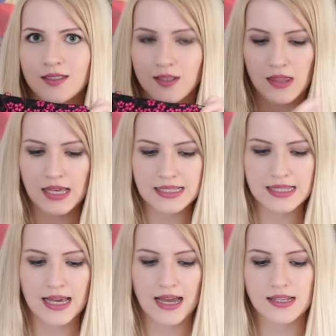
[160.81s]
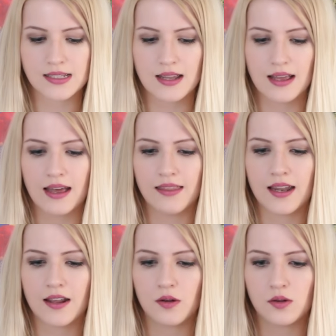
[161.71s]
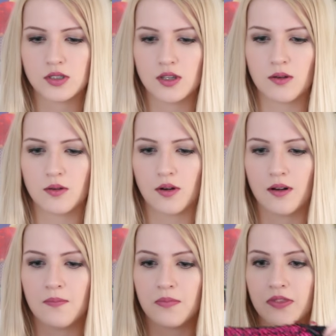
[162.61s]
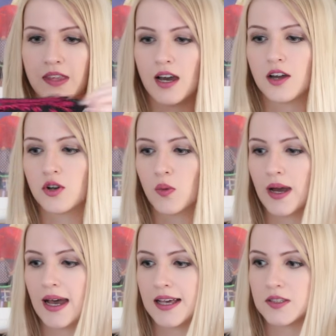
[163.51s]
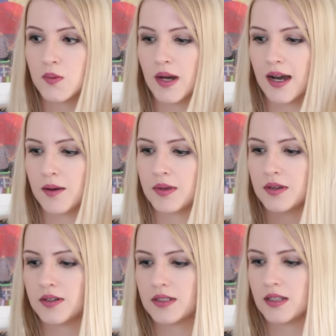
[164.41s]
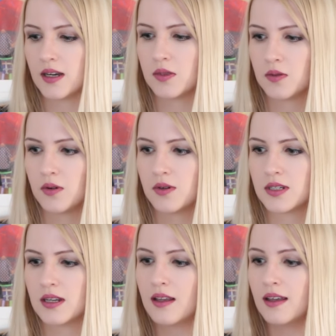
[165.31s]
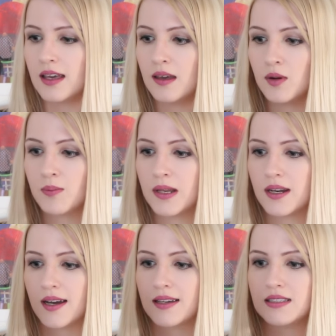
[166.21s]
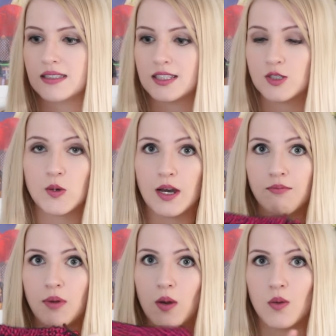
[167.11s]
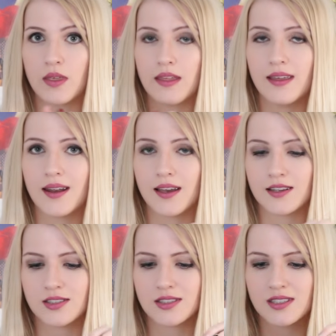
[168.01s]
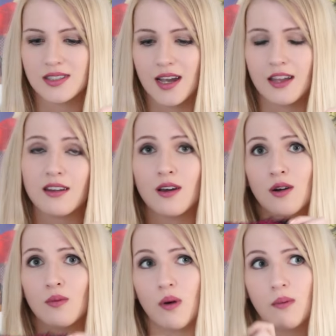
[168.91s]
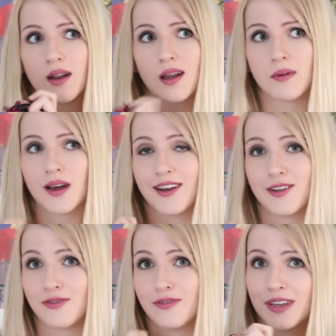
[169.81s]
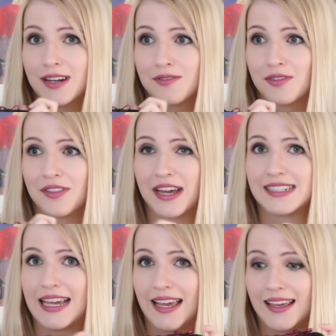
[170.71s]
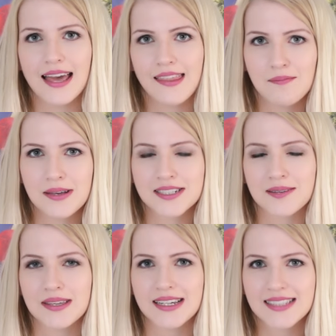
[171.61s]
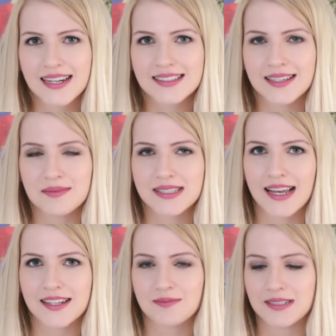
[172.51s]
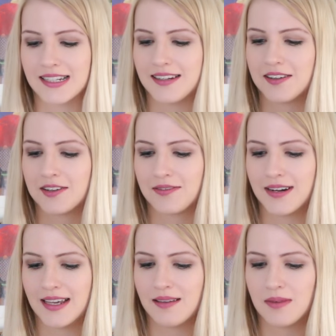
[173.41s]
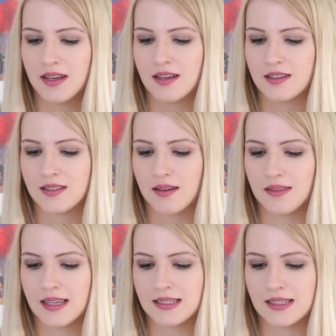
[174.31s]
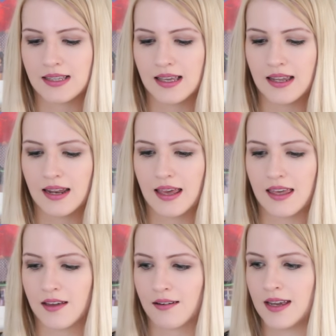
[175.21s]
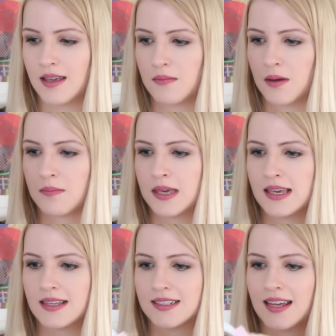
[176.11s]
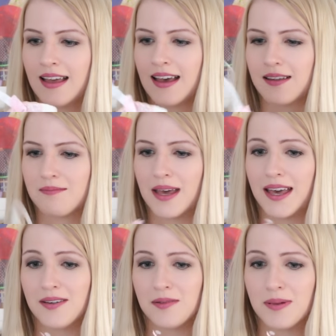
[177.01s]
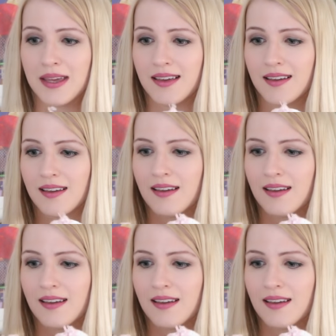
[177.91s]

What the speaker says: So there's that. And then I also got the underwear as well because I thought it would be nice to have both, and then I can just decide what one I'm kind of feeling for that day. I then picked up the exact same set but in a cream. So this is in a cream, peach and pale pink.